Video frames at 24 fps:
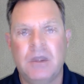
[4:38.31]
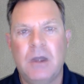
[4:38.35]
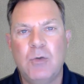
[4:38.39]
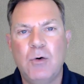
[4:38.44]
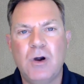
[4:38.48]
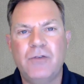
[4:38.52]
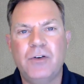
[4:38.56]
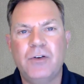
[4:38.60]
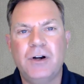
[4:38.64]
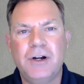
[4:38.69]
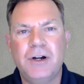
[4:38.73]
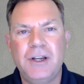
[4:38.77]

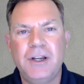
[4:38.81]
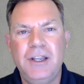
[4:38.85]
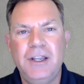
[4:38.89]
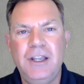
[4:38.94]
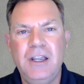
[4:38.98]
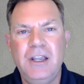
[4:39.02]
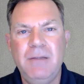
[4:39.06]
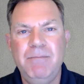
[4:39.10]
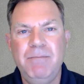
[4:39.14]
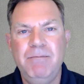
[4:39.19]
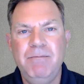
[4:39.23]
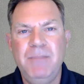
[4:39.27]
However,
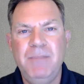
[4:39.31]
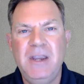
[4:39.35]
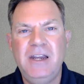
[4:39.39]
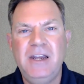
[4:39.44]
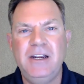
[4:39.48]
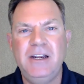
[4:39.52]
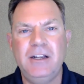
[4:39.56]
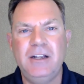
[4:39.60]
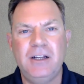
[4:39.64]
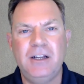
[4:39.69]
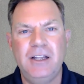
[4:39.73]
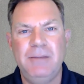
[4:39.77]
he
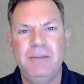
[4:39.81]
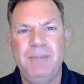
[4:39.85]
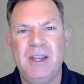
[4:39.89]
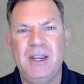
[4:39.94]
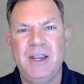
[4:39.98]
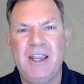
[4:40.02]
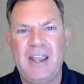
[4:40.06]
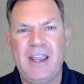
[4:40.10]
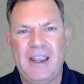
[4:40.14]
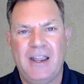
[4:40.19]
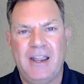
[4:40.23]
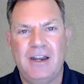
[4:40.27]
immediately
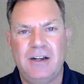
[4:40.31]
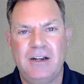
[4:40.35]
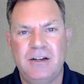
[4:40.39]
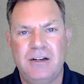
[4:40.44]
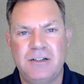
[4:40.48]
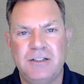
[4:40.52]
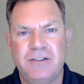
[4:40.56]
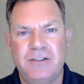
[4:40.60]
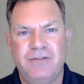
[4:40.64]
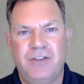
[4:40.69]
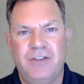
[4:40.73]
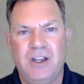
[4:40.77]
began
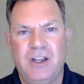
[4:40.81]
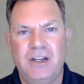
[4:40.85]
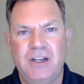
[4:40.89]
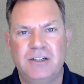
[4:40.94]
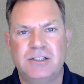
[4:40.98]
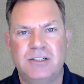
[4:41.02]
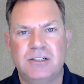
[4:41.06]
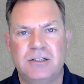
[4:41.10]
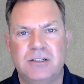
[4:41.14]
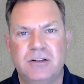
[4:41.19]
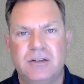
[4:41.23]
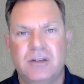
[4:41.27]
to
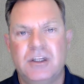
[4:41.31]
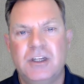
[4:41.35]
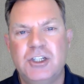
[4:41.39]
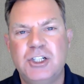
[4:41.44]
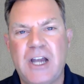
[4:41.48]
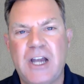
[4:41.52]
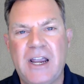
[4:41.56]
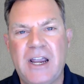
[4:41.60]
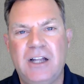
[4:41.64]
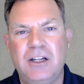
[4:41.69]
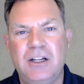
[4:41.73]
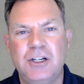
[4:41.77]
face the
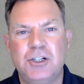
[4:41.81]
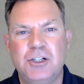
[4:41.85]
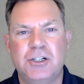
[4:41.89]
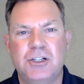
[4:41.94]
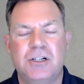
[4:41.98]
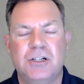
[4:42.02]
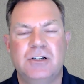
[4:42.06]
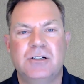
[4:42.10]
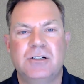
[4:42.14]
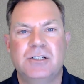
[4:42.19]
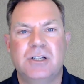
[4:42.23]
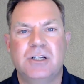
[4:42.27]

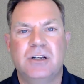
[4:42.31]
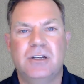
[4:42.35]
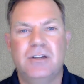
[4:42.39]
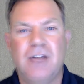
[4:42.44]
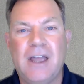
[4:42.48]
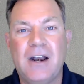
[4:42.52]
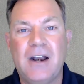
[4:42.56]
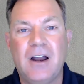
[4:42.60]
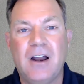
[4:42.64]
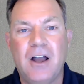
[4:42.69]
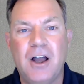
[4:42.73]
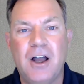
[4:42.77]
challenges
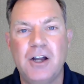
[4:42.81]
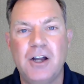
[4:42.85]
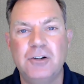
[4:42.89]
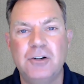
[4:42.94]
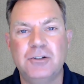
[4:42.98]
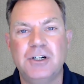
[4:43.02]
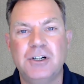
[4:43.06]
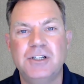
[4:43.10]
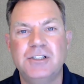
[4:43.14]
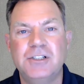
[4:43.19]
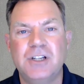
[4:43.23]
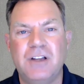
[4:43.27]
that
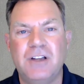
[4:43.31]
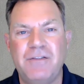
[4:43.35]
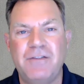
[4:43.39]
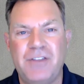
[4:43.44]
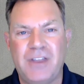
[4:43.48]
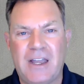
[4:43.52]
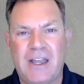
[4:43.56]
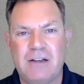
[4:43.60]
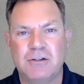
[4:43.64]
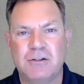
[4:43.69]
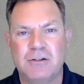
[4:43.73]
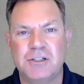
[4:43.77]
hundreds of
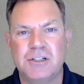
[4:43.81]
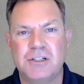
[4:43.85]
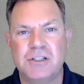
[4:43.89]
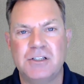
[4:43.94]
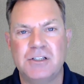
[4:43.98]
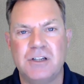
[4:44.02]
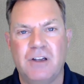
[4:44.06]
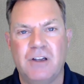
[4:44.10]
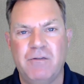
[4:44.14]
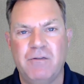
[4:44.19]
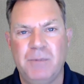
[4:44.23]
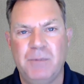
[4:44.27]

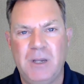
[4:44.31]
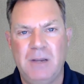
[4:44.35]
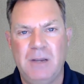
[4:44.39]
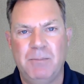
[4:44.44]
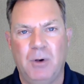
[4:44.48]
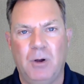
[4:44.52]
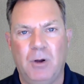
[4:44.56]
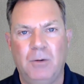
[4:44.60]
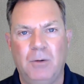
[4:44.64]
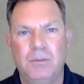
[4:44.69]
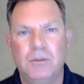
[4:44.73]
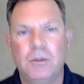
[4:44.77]
thousands of
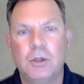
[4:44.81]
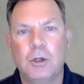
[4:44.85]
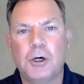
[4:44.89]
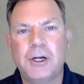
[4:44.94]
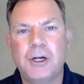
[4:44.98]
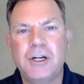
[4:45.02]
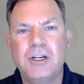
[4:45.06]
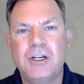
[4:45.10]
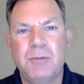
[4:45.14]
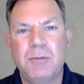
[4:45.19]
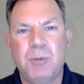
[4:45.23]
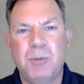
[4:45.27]
people
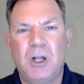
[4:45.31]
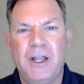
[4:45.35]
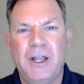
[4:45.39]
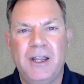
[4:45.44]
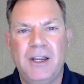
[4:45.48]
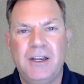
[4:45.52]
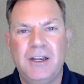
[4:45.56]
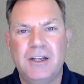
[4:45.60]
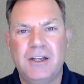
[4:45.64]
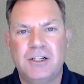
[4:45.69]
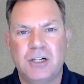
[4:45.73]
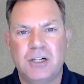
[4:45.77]
learning to
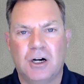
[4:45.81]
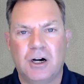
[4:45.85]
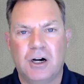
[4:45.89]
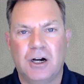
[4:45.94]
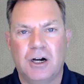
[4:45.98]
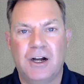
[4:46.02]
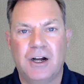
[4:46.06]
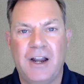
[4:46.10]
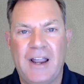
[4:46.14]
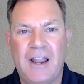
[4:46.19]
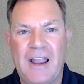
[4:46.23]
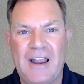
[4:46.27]
play
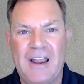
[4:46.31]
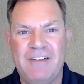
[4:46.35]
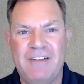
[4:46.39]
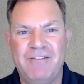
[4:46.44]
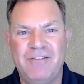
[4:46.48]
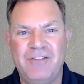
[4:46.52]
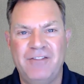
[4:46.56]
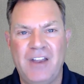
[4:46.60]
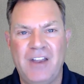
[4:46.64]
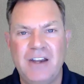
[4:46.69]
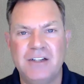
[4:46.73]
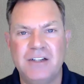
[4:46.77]
guitar had
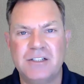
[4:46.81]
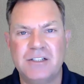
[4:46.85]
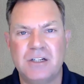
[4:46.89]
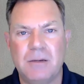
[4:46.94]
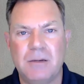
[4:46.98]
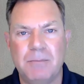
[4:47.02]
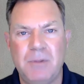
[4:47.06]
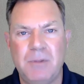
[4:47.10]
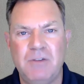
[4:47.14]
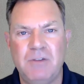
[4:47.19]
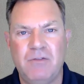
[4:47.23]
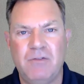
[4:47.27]
faced
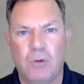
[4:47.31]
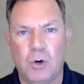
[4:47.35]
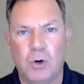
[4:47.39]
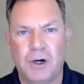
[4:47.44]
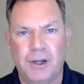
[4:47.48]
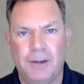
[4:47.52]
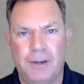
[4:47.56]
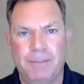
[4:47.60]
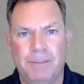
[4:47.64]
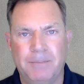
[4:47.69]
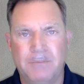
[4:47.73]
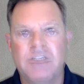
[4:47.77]
before
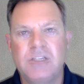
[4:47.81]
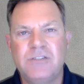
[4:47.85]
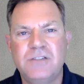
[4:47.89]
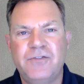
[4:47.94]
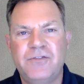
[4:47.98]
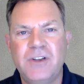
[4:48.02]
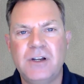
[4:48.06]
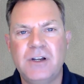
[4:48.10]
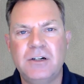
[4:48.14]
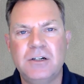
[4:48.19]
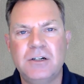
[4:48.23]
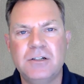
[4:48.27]
him. His
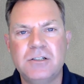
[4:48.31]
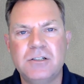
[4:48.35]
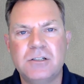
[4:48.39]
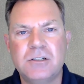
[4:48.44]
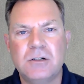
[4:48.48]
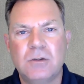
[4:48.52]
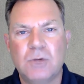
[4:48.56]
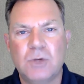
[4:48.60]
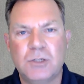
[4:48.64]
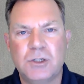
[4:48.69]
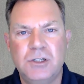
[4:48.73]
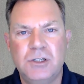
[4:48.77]

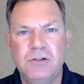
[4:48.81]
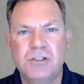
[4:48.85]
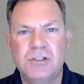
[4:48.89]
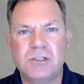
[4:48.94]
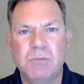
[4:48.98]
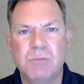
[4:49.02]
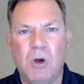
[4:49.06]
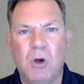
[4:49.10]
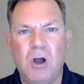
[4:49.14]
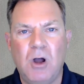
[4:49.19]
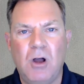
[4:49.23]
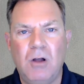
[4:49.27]
fingers were too
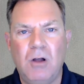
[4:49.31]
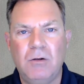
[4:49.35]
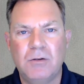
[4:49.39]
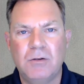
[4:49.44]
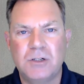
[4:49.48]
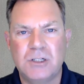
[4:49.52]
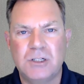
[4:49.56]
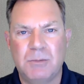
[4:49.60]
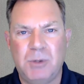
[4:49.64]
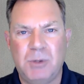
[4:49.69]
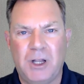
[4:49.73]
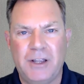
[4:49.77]
small
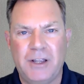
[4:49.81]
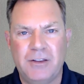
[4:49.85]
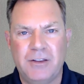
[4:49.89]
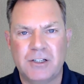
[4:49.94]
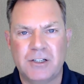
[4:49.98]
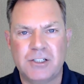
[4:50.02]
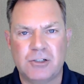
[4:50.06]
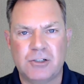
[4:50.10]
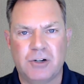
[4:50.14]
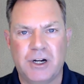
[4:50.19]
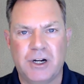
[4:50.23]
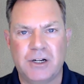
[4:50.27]
to play
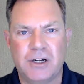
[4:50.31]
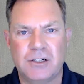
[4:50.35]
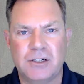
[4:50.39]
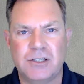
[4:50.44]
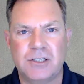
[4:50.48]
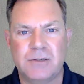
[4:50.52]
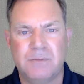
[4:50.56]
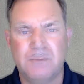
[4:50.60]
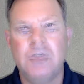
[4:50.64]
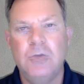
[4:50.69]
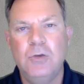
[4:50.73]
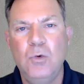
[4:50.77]
the
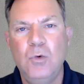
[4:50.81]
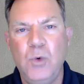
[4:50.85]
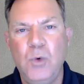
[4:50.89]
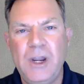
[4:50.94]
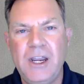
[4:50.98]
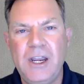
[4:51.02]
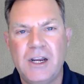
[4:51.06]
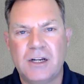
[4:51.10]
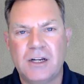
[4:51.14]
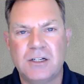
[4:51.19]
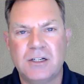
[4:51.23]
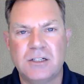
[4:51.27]
strings, too
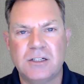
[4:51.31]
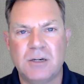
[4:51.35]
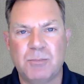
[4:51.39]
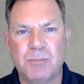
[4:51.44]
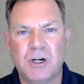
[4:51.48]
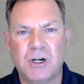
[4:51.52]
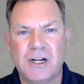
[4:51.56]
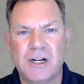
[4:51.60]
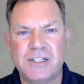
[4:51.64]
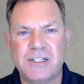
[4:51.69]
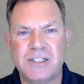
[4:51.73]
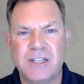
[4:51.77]
weak to
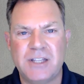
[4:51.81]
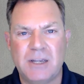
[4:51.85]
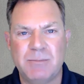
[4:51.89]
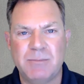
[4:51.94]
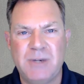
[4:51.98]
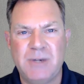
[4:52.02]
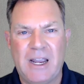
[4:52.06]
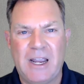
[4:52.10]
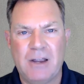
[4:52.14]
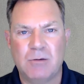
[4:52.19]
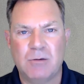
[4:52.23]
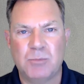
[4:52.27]
press
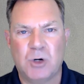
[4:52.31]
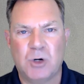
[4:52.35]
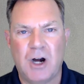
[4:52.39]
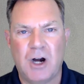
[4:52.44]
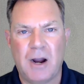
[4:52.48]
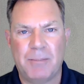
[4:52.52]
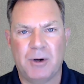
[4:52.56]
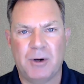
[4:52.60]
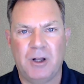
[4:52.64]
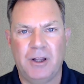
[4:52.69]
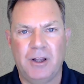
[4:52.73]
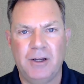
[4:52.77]
them down
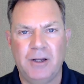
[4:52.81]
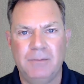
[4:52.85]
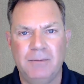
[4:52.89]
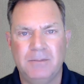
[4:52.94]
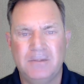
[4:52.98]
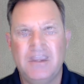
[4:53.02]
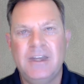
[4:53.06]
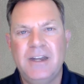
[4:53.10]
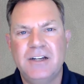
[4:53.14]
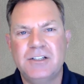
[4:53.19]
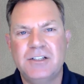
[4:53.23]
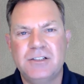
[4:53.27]
properly,
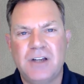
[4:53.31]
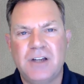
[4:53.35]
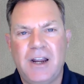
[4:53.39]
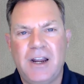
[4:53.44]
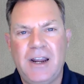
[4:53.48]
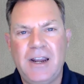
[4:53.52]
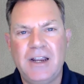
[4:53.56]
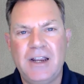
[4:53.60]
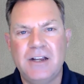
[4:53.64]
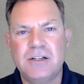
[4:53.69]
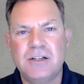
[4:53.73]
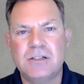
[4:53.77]
and his
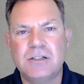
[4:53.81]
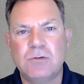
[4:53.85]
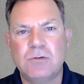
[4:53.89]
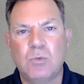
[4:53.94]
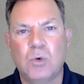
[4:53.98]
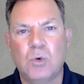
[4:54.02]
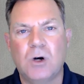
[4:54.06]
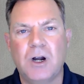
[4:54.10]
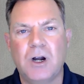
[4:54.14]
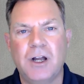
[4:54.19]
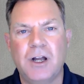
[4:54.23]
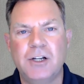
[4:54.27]
hands
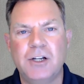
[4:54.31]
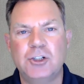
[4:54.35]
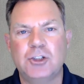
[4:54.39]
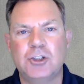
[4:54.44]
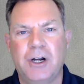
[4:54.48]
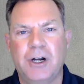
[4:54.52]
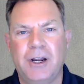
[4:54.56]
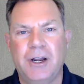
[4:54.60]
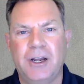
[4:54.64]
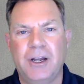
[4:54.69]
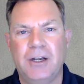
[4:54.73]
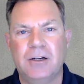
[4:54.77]
were
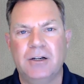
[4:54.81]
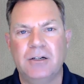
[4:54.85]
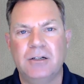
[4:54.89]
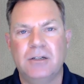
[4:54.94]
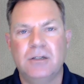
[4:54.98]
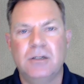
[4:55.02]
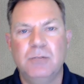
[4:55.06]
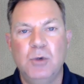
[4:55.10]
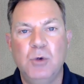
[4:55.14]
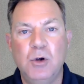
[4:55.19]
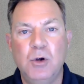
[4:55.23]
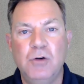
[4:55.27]
untrained
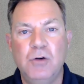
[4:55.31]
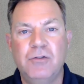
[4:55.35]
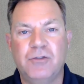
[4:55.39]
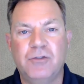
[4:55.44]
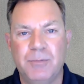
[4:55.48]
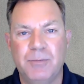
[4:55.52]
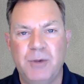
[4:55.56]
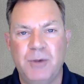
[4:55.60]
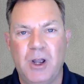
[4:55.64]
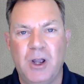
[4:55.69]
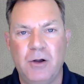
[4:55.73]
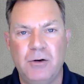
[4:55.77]
to move
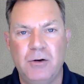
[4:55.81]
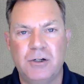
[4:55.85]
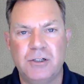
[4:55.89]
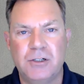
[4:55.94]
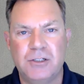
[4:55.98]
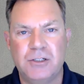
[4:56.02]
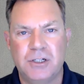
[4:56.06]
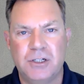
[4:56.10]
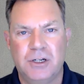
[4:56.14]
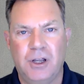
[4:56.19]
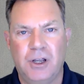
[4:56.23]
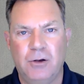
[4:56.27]
from note
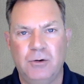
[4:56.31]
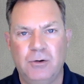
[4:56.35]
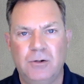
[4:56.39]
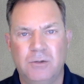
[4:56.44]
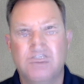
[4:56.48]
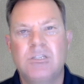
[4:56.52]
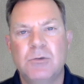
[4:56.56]
to note.